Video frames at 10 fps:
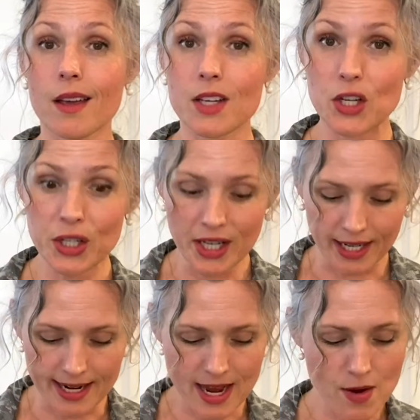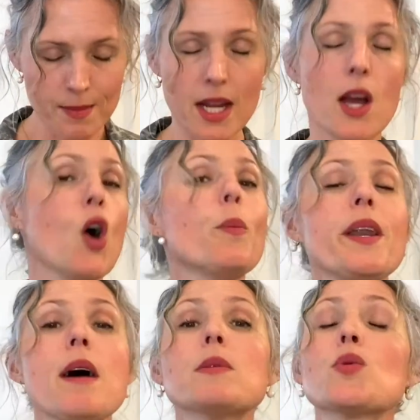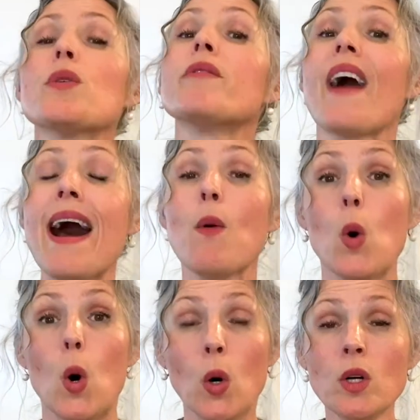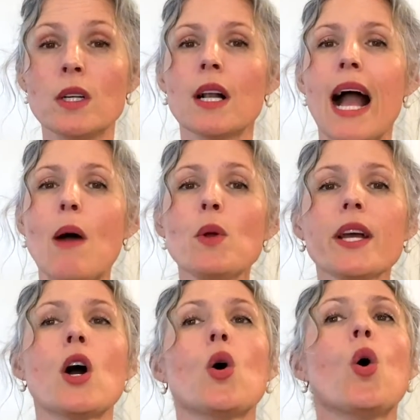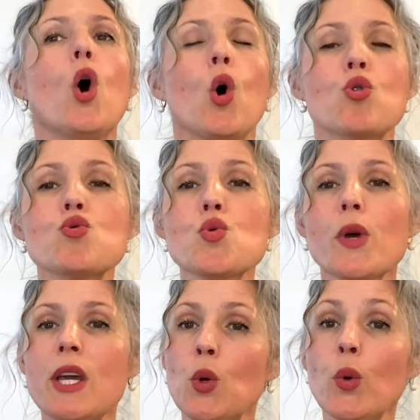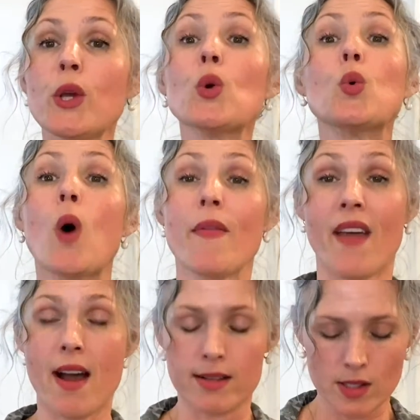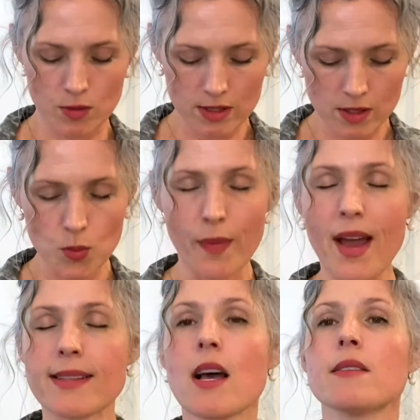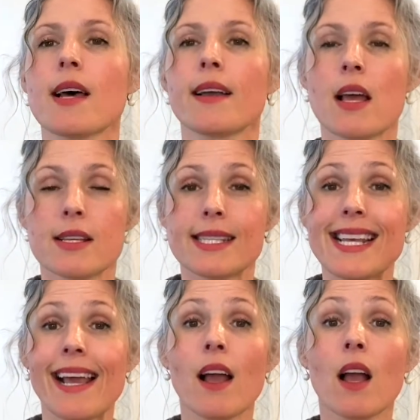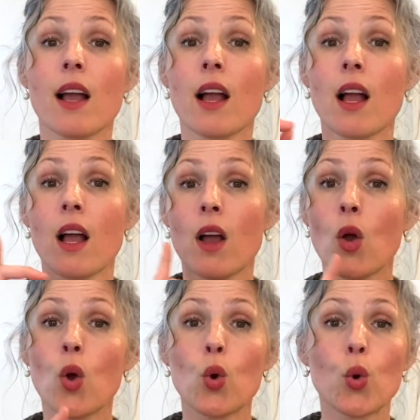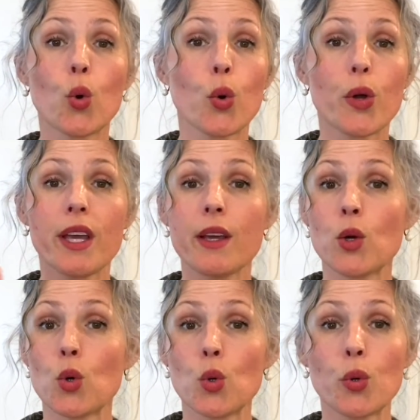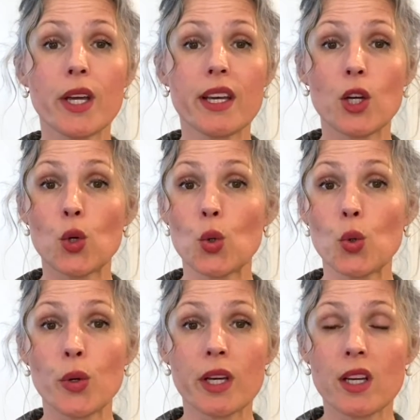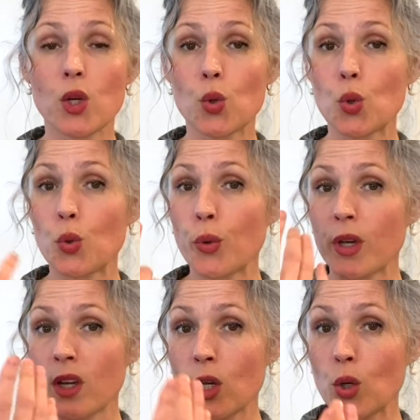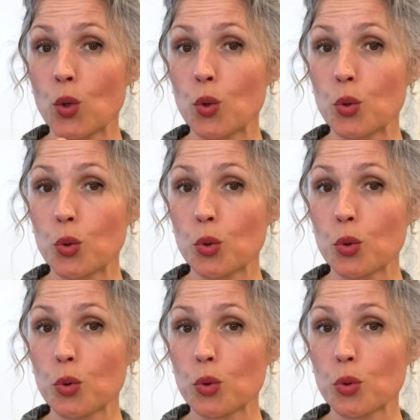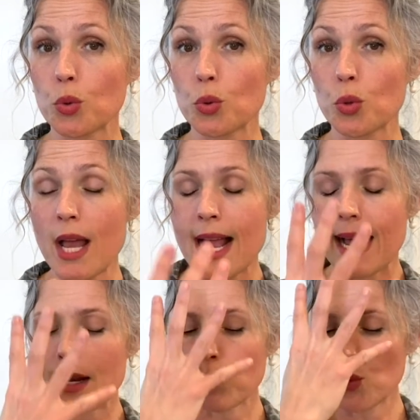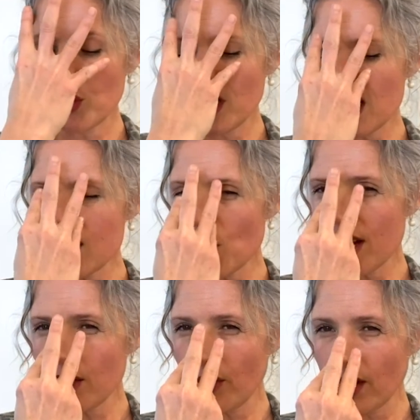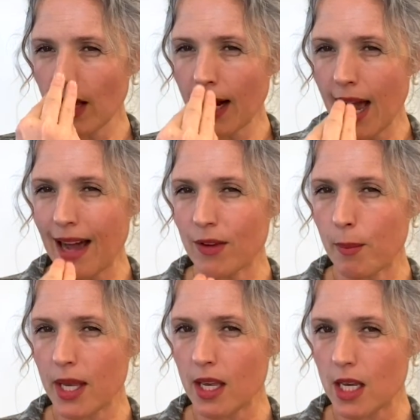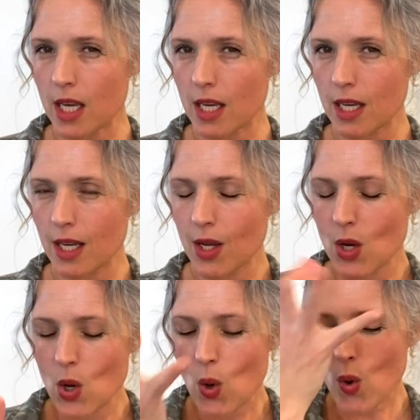Good, now I'm gonna open up to a vowel. I wanna go ooey ooey ooh on that. So this is what that sounds like. Sing, ooey ooey ooey ooey ooh. And I'm really trying to feel like I have a beak, or